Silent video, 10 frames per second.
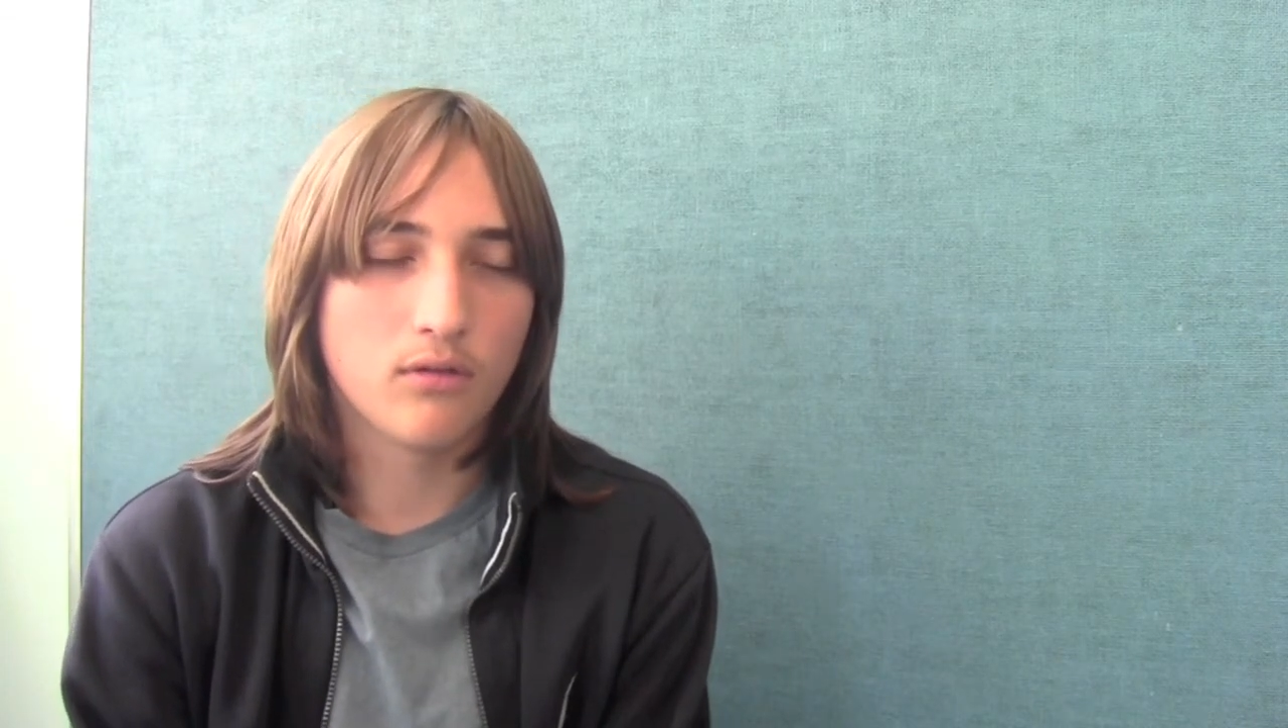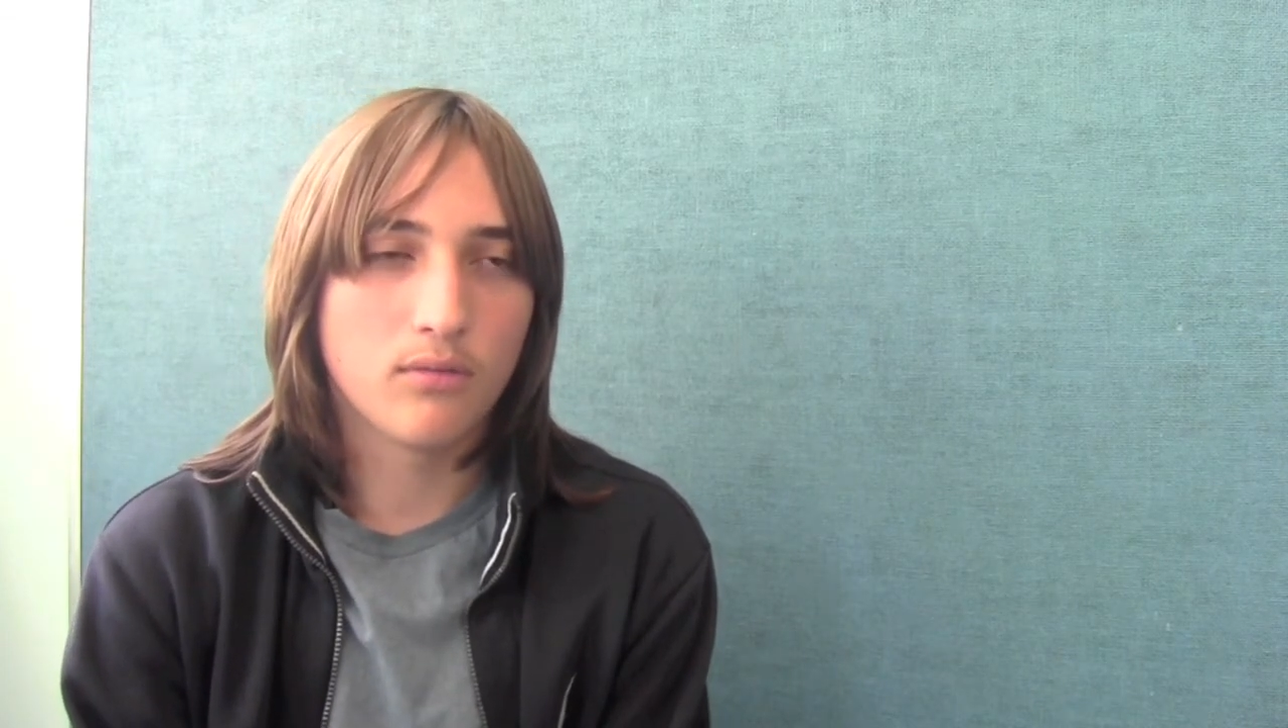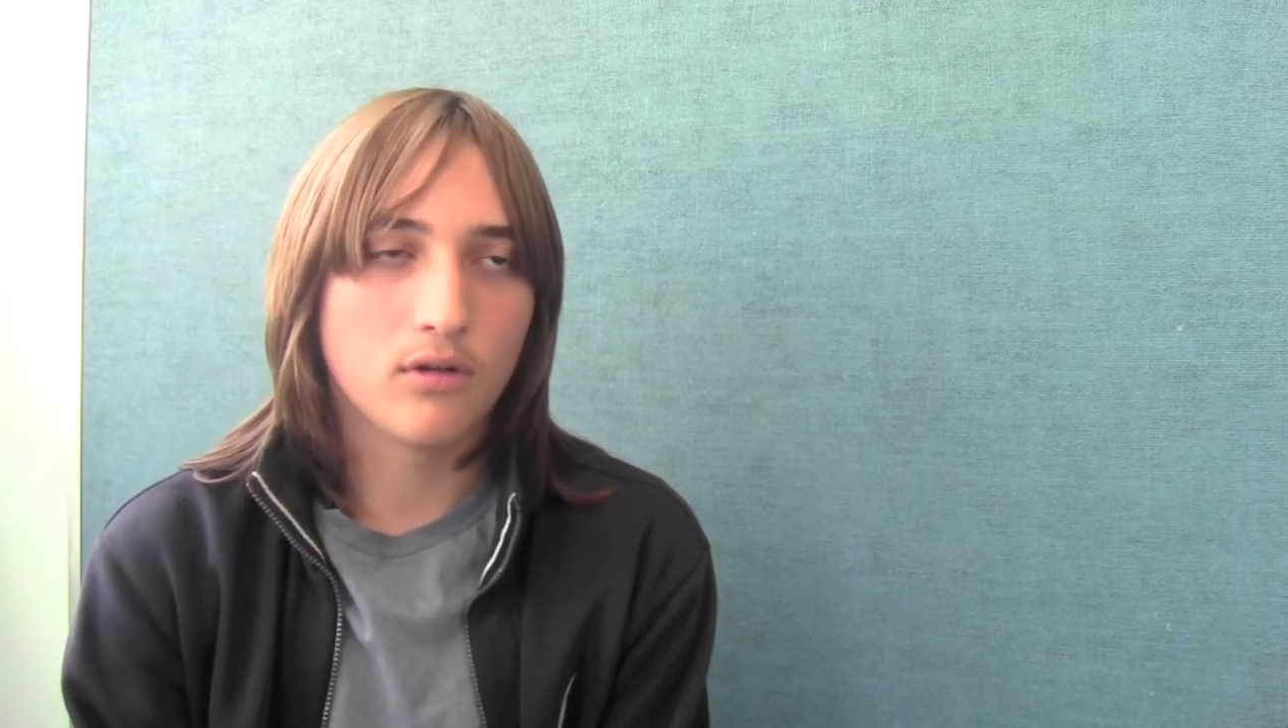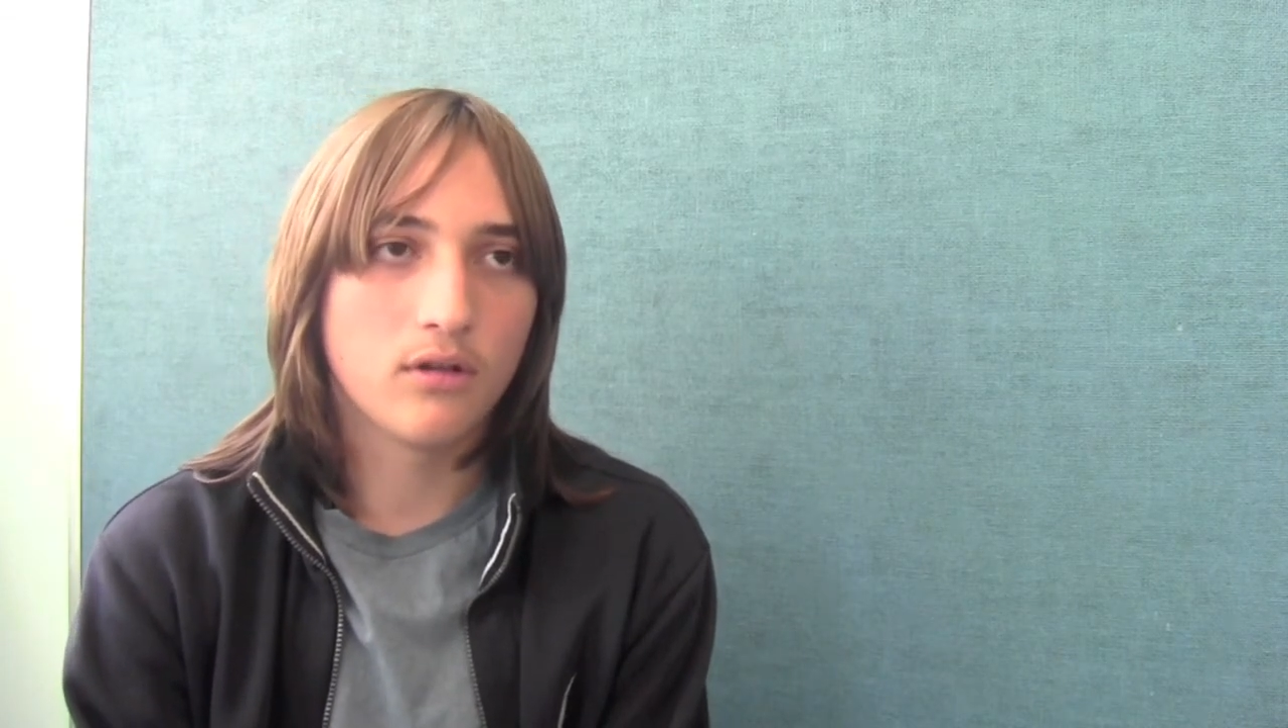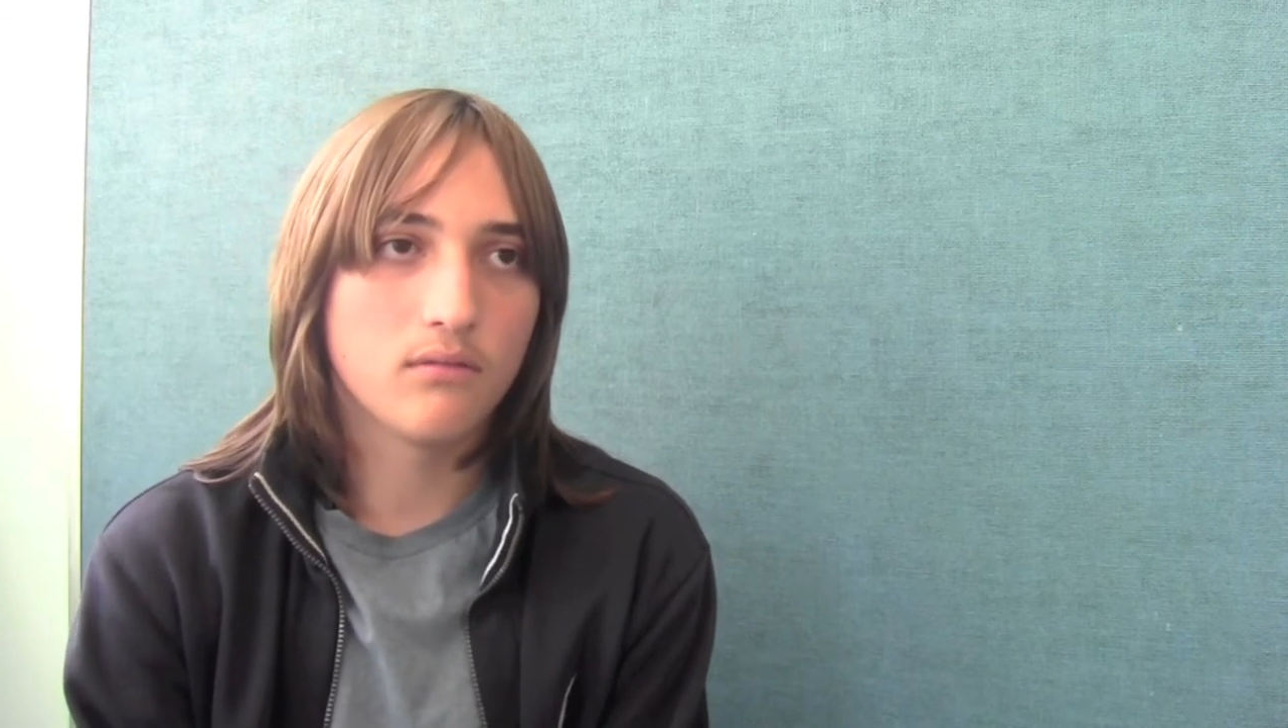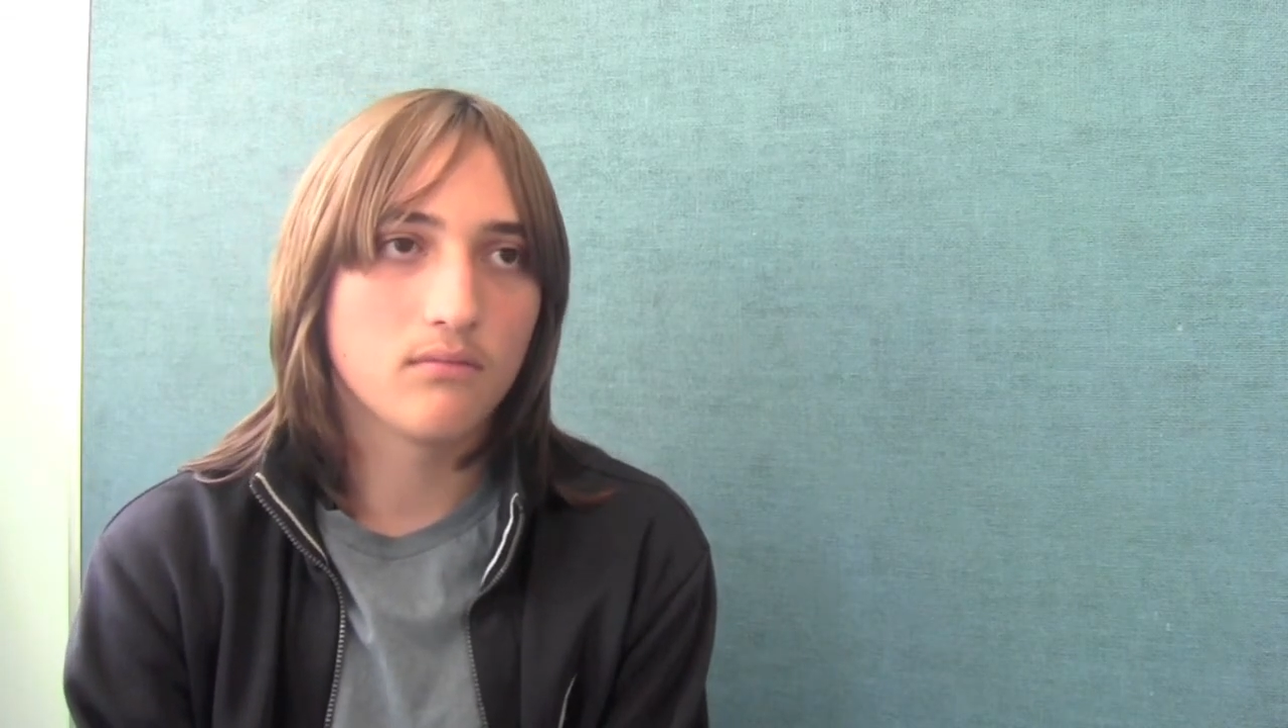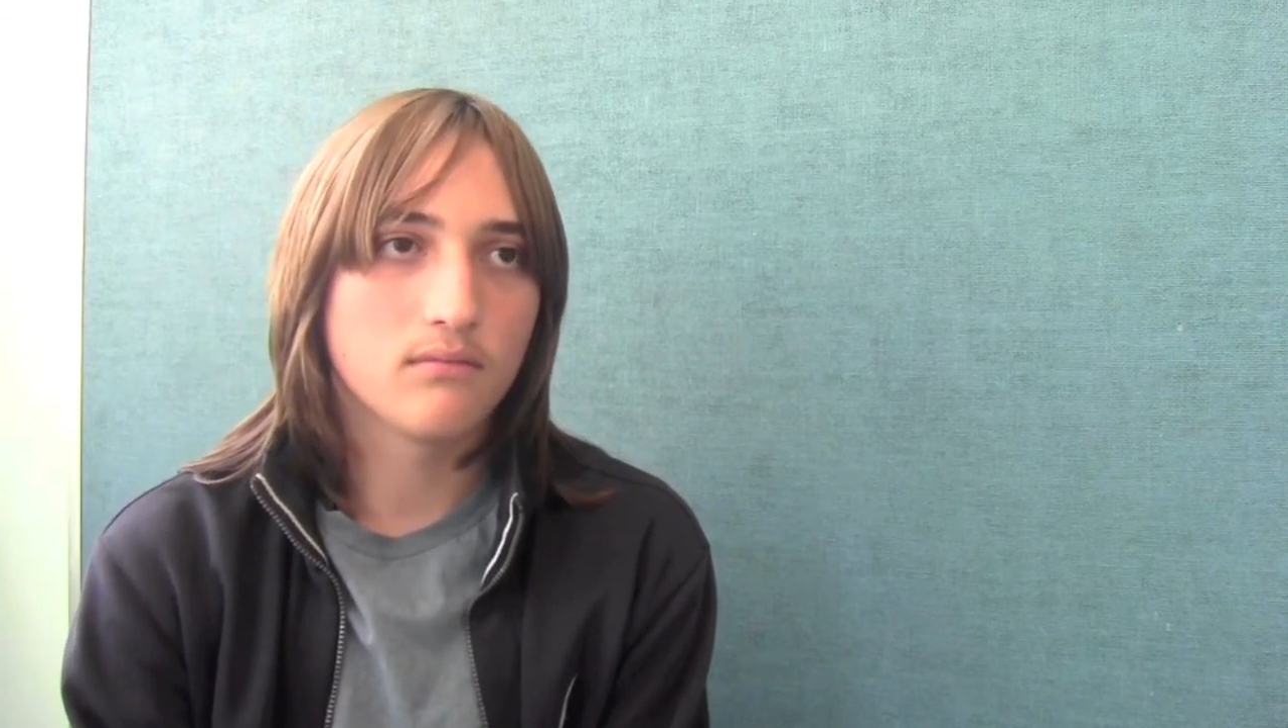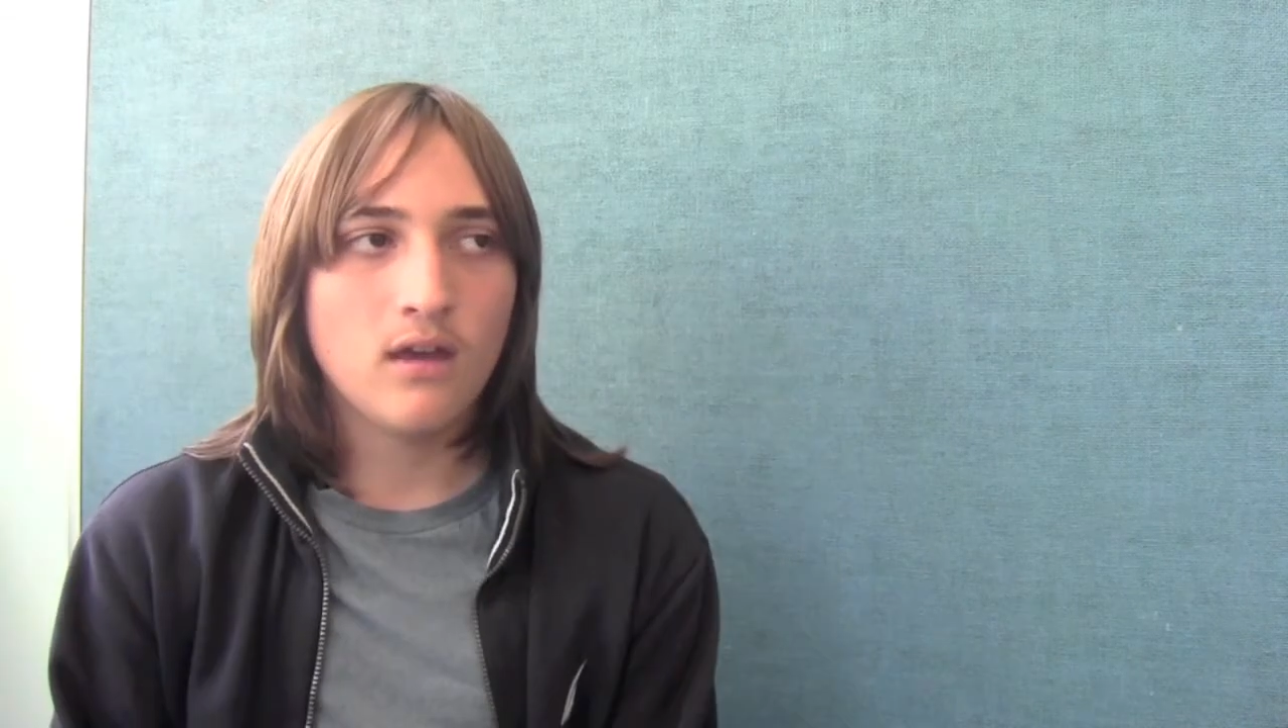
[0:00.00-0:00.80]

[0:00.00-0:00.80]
report it.